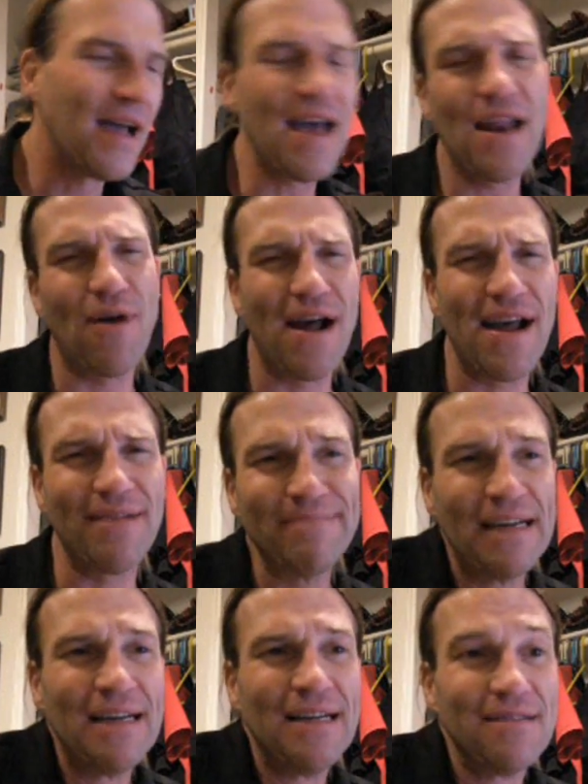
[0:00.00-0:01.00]

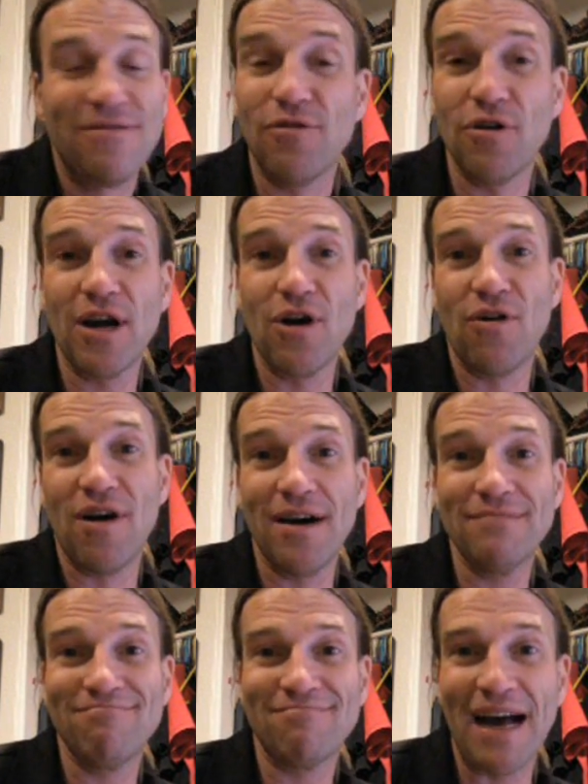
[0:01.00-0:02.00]
Anyway, before I go
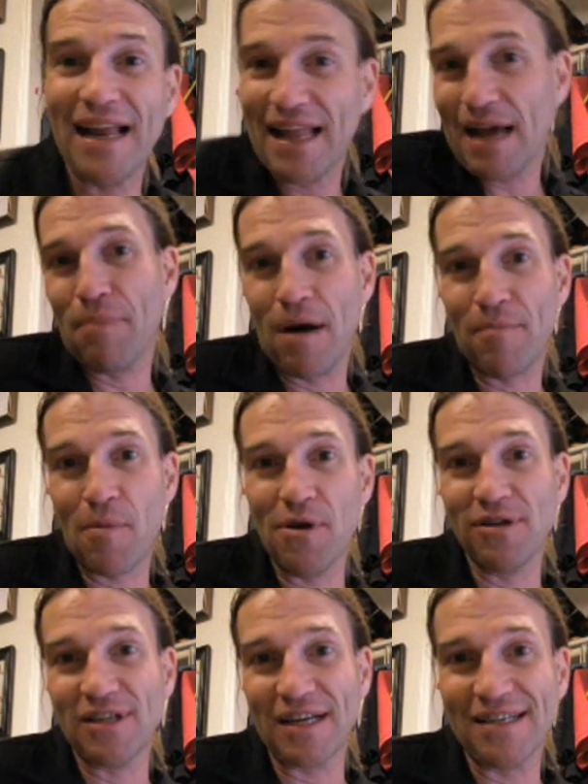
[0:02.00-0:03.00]
on, I like bumper
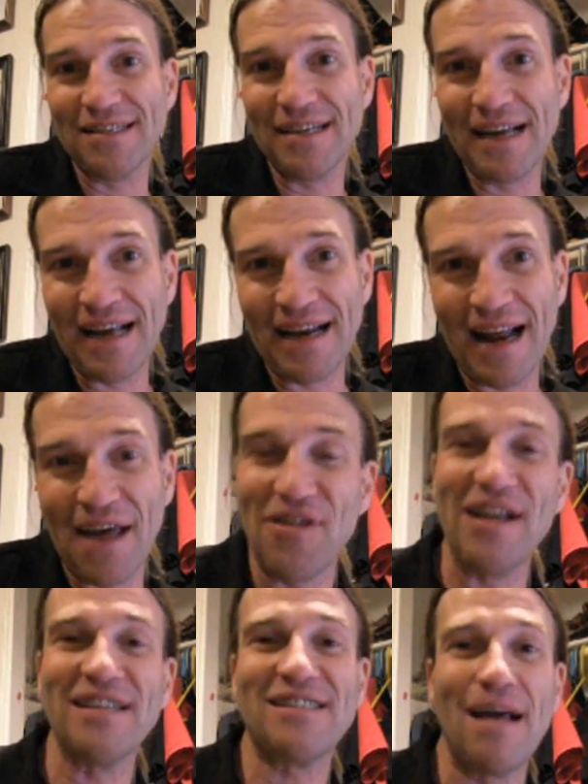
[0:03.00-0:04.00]
music, and I
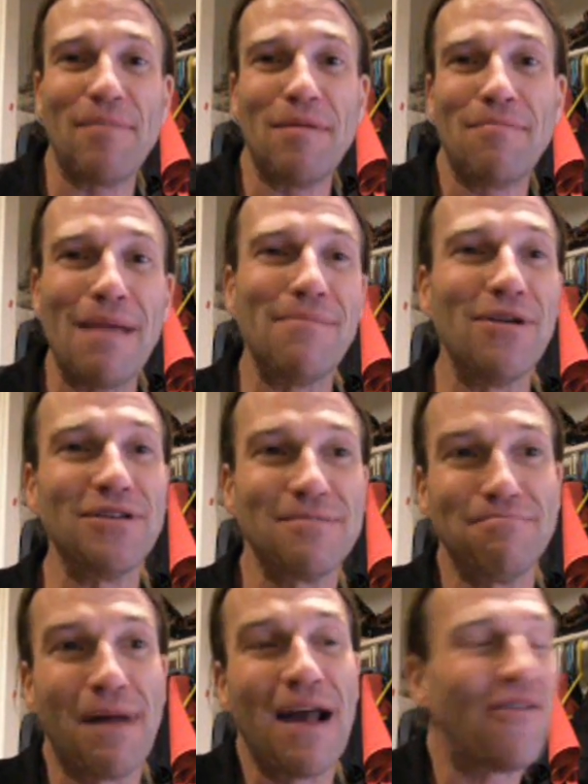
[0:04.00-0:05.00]
think snapping
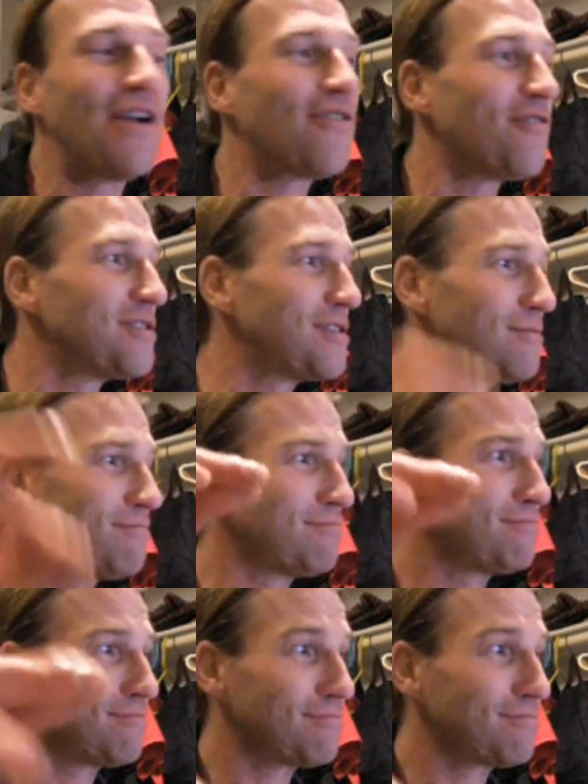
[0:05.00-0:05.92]
my fingers